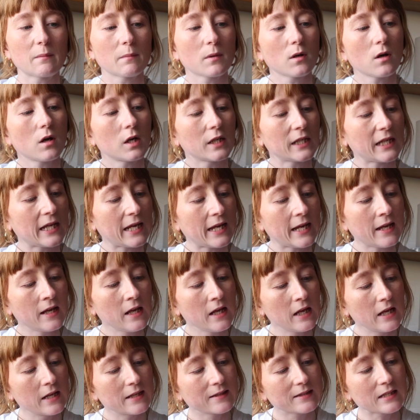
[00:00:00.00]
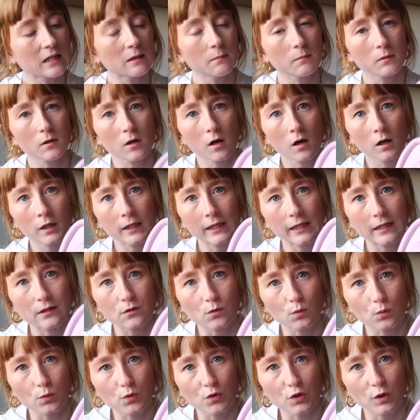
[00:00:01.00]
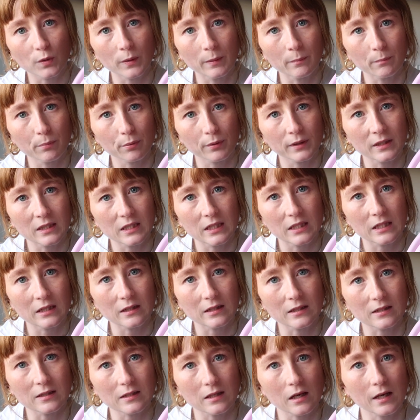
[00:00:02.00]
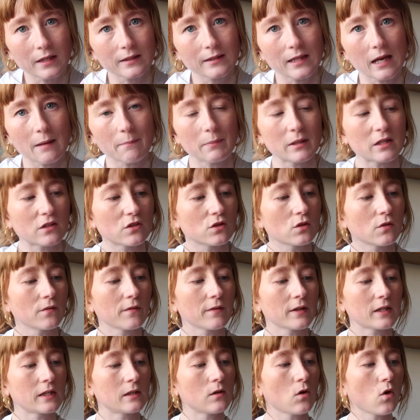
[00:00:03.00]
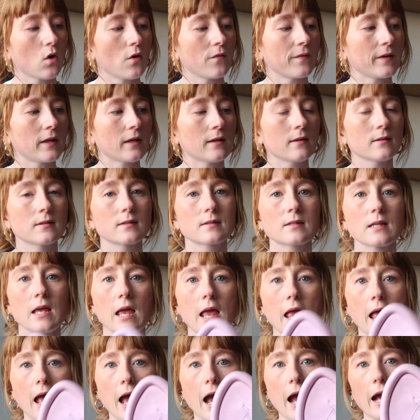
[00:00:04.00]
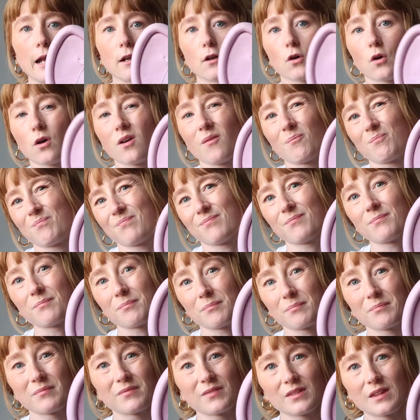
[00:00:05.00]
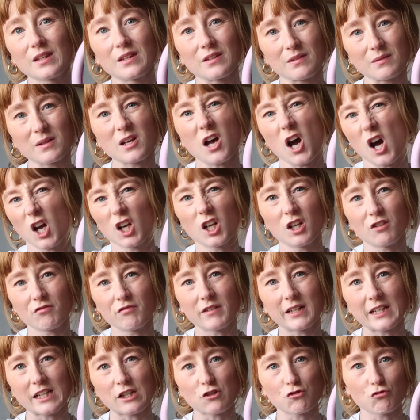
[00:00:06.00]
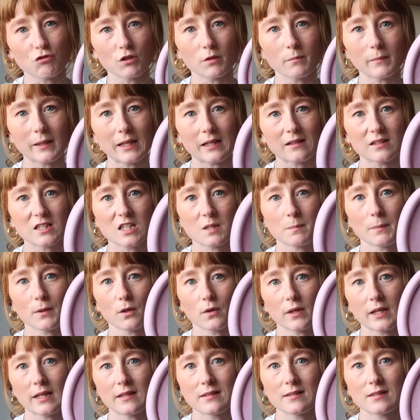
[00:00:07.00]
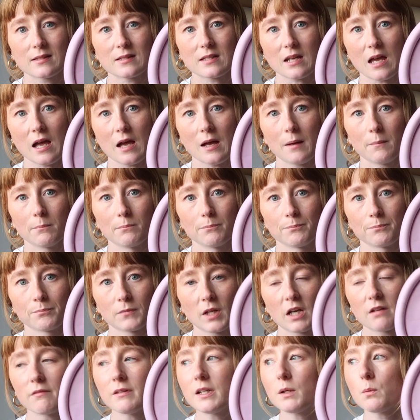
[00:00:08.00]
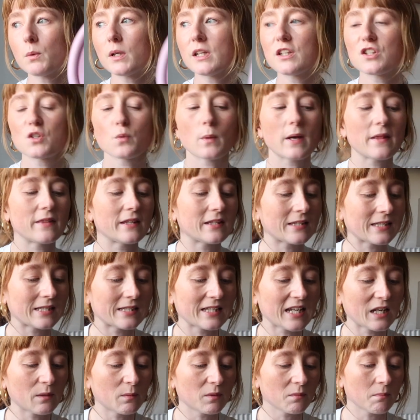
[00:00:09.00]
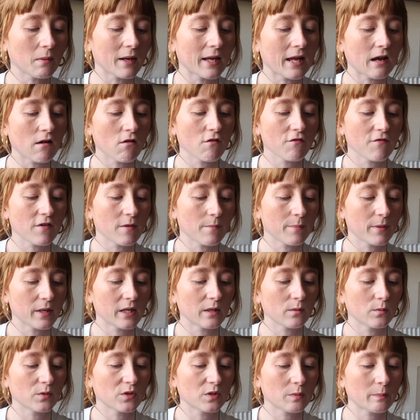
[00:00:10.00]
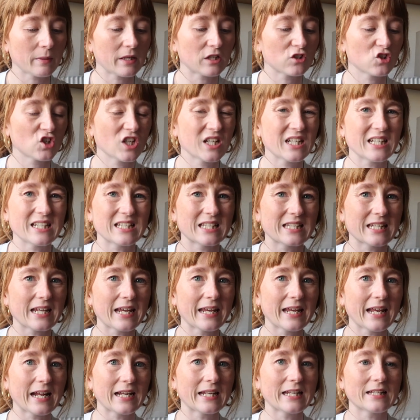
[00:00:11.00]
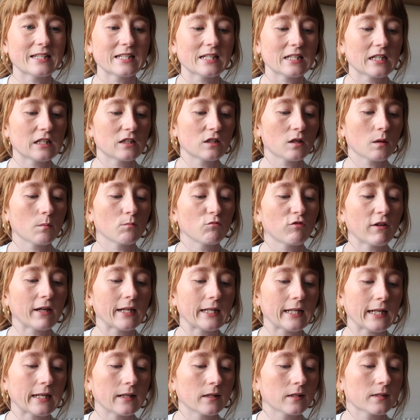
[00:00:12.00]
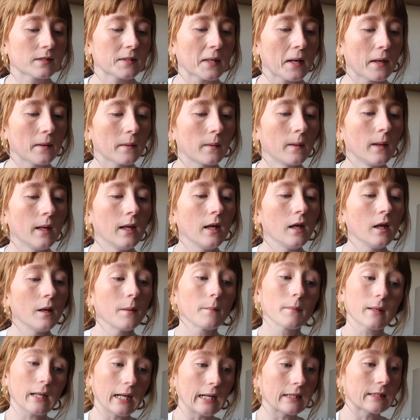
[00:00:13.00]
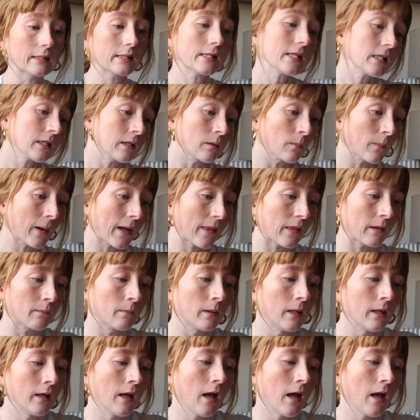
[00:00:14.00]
McCartney here. Stella McCartney is also imprinted in the side there, but it's not very obvious, and this colour really drew me in, to be honest. I really wanted to wear these today with my outfit, but it was a bit chilly today and it did end up raining, so glad I didn't wear them.